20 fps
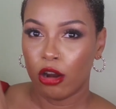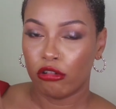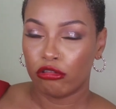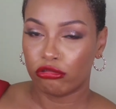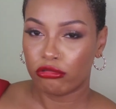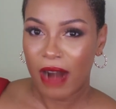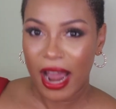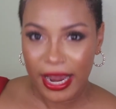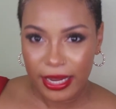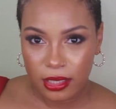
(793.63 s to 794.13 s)

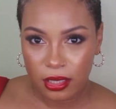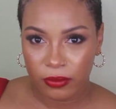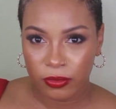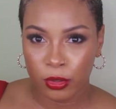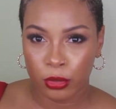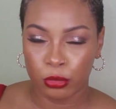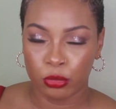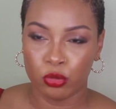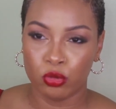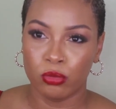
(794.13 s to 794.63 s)
right of
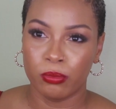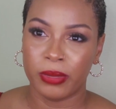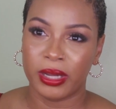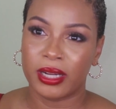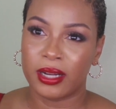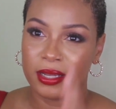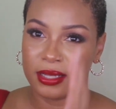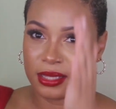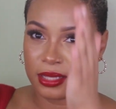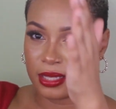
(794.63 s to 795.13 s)
the room
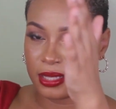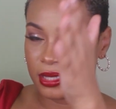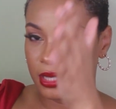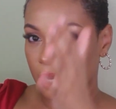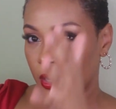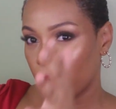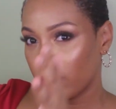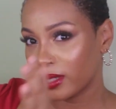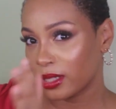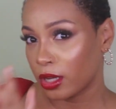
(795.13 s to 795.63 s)
because the
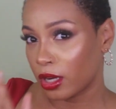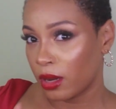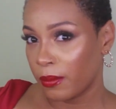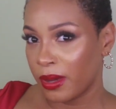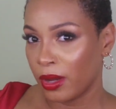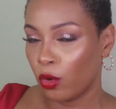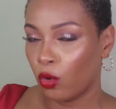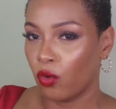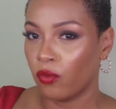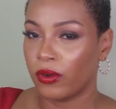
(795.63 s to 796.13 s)
sink was gonna
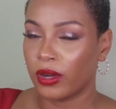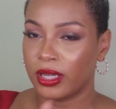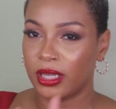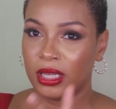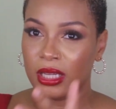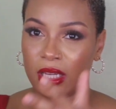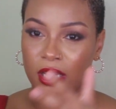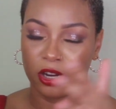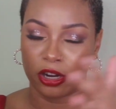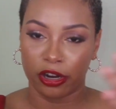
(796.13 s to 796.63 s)
be over
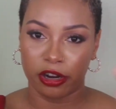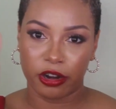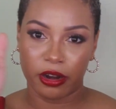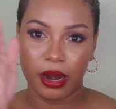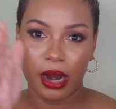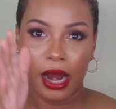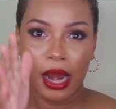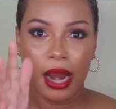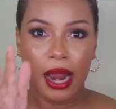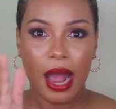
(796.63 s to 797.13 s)

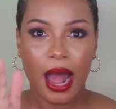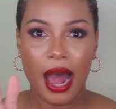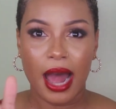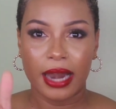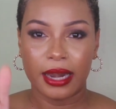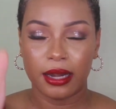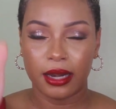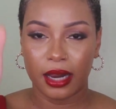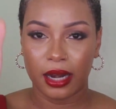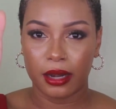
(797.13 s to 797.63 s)
here
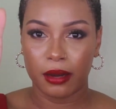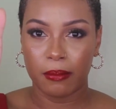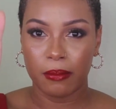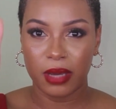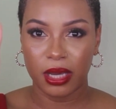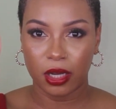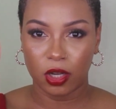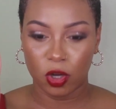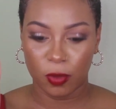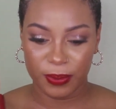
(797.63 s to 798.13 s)
and then the
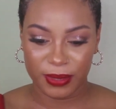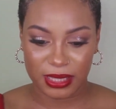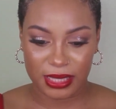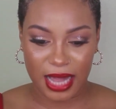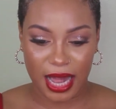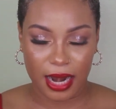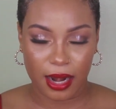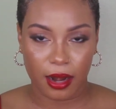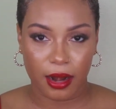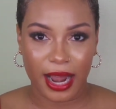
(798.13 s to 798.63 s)
makeup
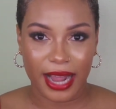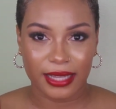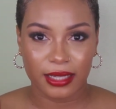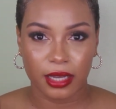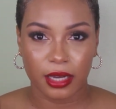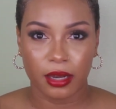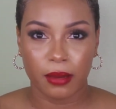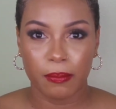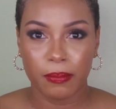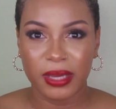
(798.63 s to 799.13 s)
stand like
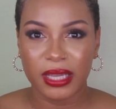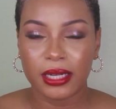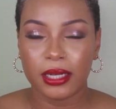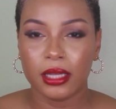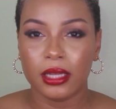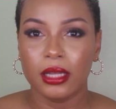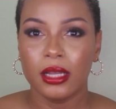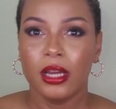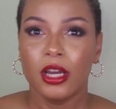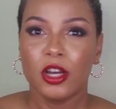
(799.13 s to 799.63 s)
in the
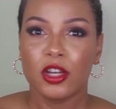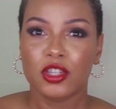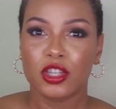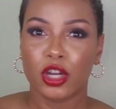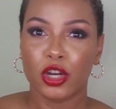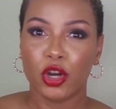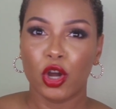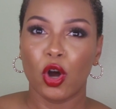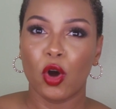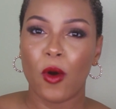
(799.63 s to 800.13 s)
middle. So
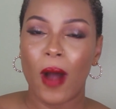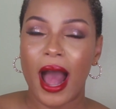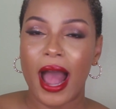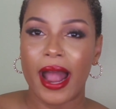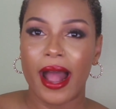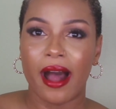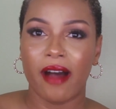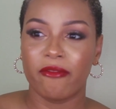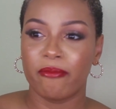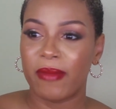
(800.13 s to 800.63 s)
now I
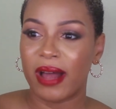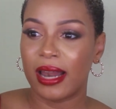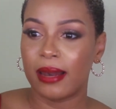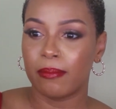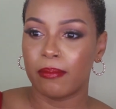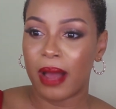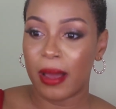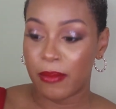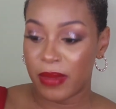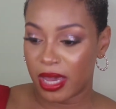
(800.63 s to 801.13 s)
have
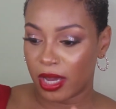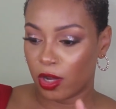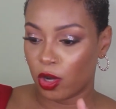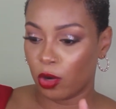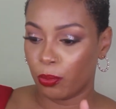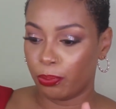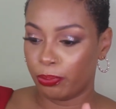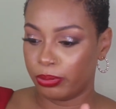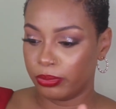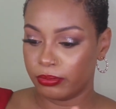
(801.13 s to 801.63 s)
my
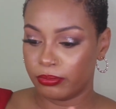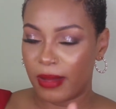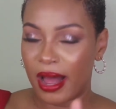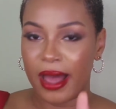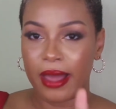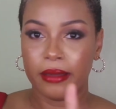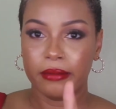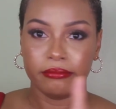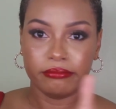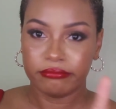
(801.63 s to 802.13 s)
makeup,
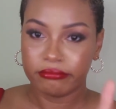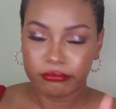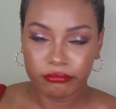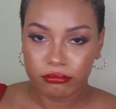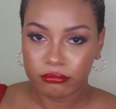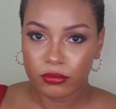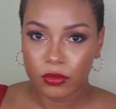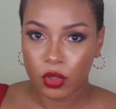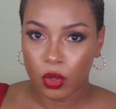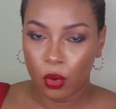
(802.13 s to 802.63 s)
my
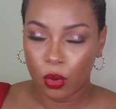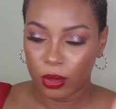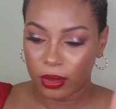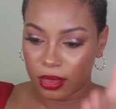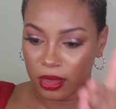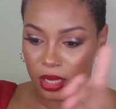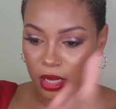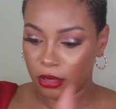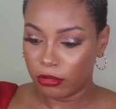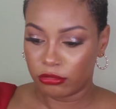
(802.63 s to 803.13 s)
whole
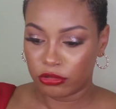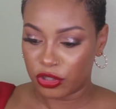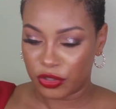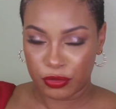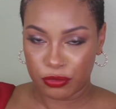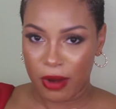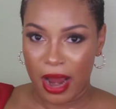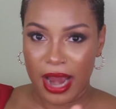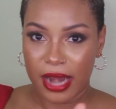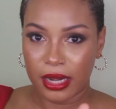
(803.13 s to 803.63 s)
thing
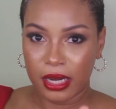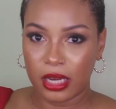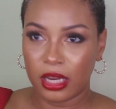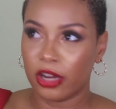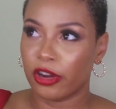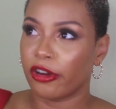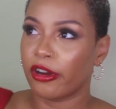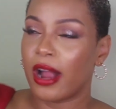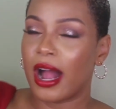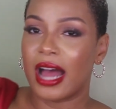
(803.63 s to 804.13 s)
just right
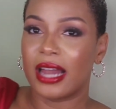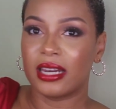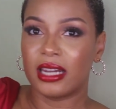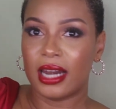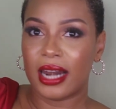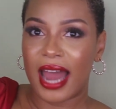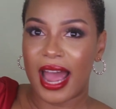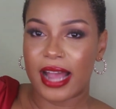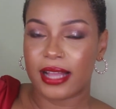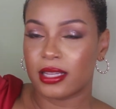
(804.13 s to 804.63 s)
here, and the
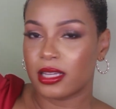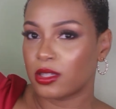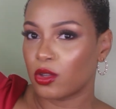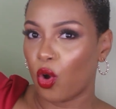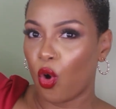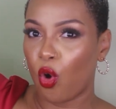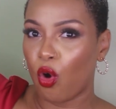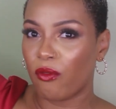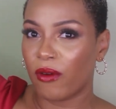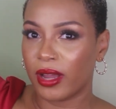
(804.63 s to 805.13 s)
light is
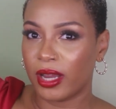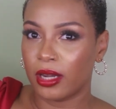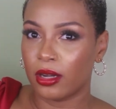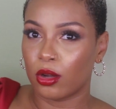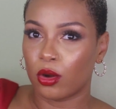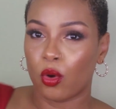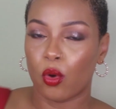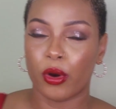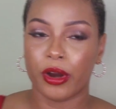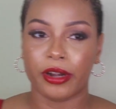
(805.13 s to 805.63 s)
over in
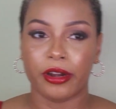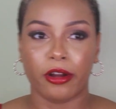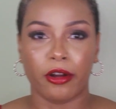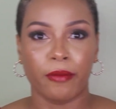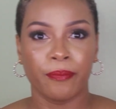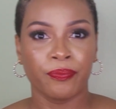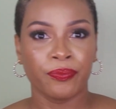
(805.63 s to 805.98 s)
the corner,